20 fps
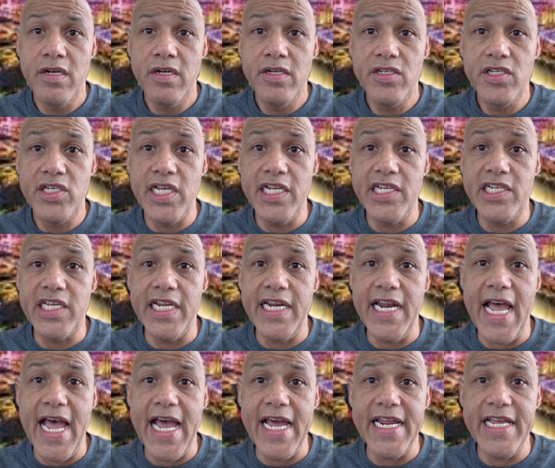
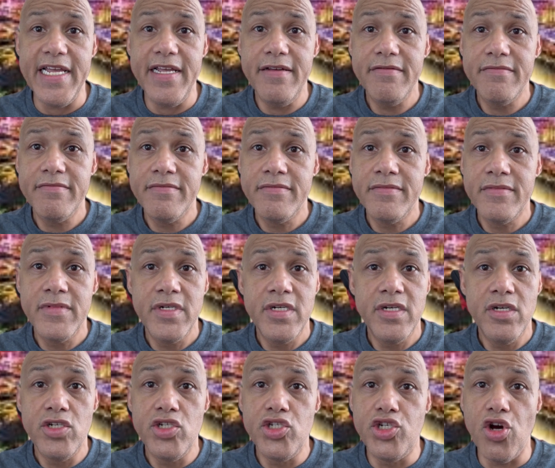Cincinnati,
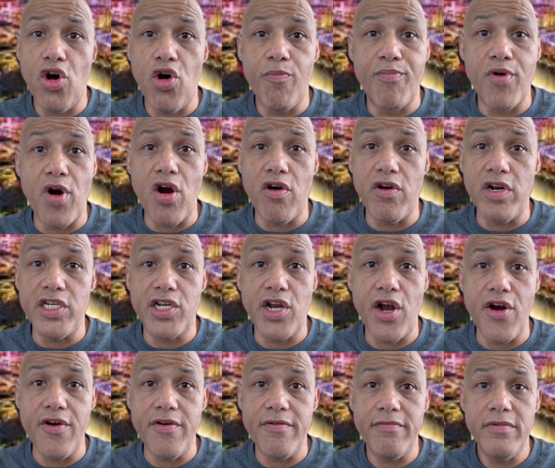Joe Burrow is
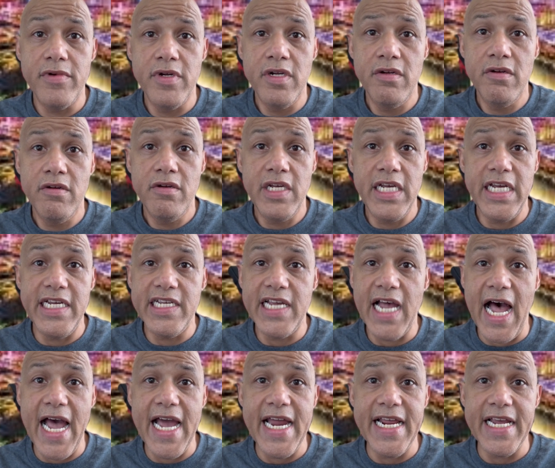hurt. He's
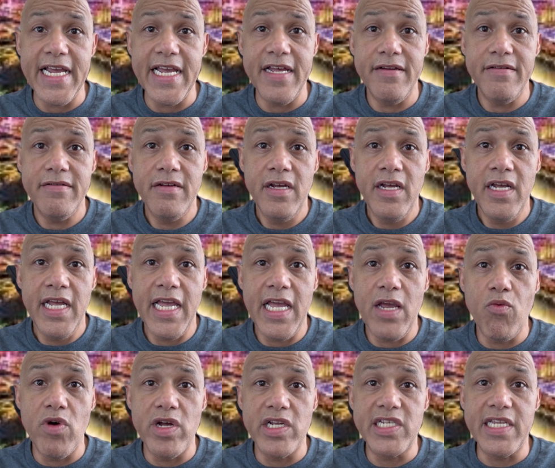hiding it. He
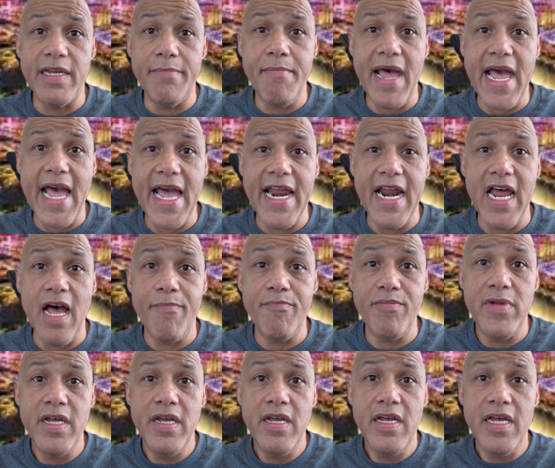wants to man
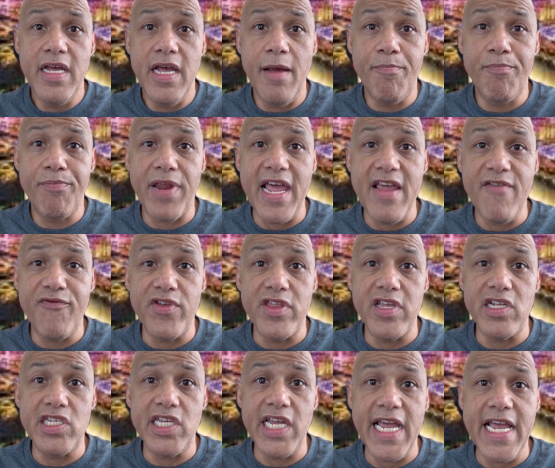up and play for
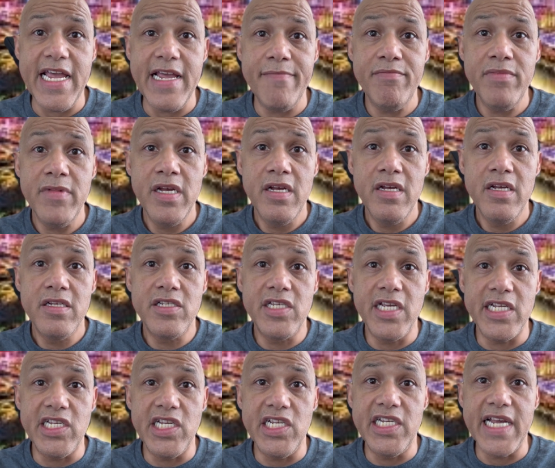the team
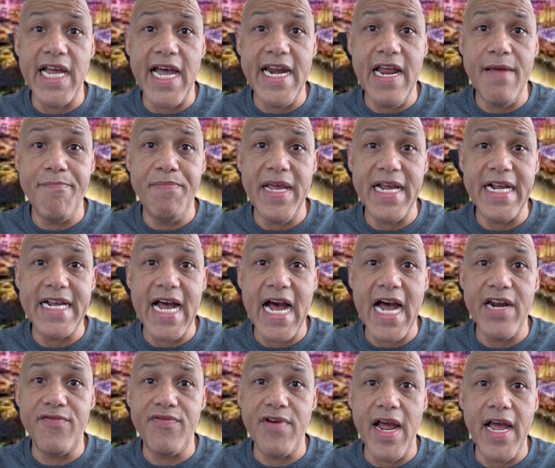since he signed that big
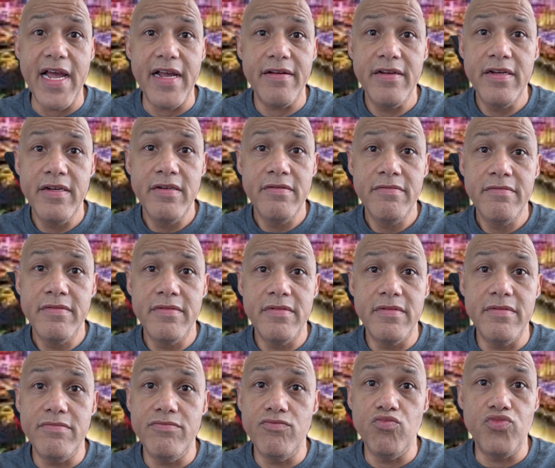contract.
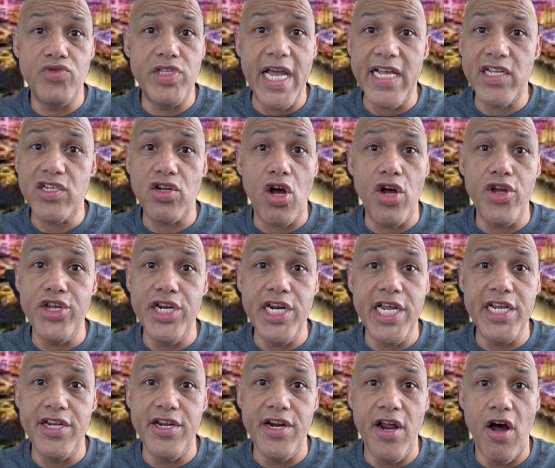That's all you
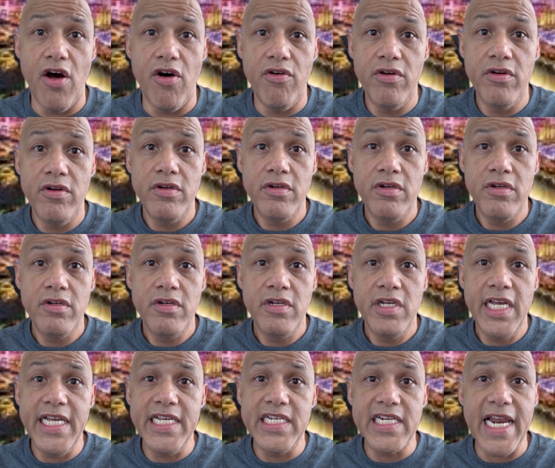need to know.
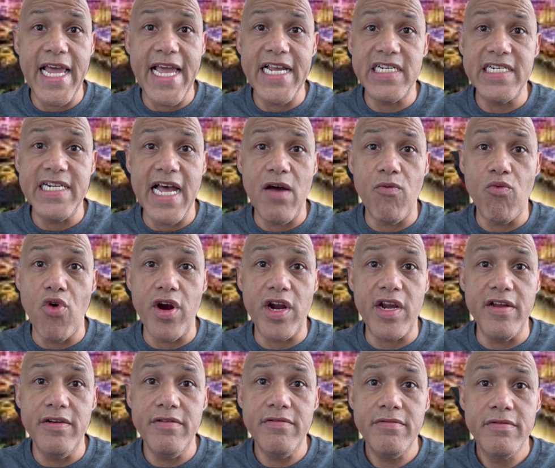His leg's not
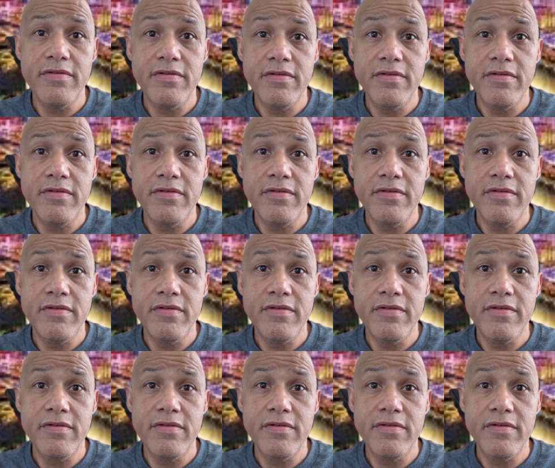working.